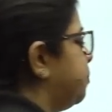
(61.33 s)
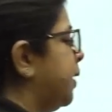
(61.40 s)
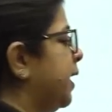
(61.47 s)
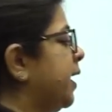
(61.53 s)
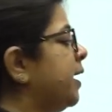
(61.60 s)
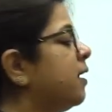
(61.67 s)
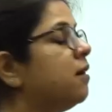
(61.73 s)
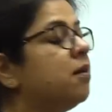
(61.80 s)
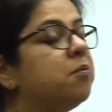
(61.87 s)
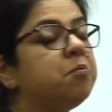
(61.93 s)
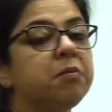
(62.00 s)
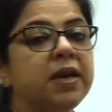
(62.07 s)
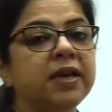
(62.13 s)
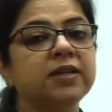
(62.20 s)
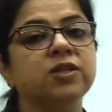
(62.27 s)
play a
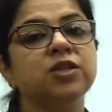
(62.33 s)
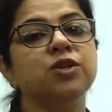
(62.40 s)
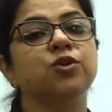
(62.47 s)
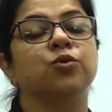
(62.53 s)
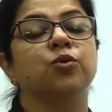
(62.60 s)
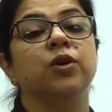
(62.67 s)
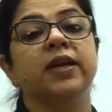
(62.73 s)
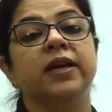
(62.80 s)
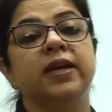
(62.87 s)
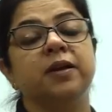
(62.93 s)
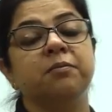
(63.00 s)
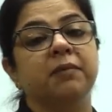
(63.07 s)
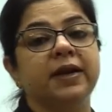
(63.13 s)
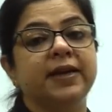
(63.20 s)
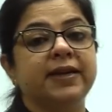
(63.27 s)
major role
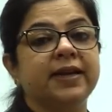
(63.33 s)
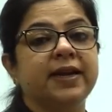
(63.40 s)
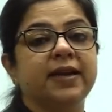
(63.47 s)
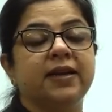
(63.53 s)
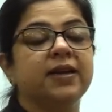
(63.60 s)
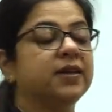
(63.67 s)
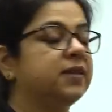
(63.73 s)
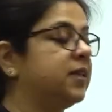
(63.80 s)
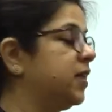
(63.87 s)
in maintaining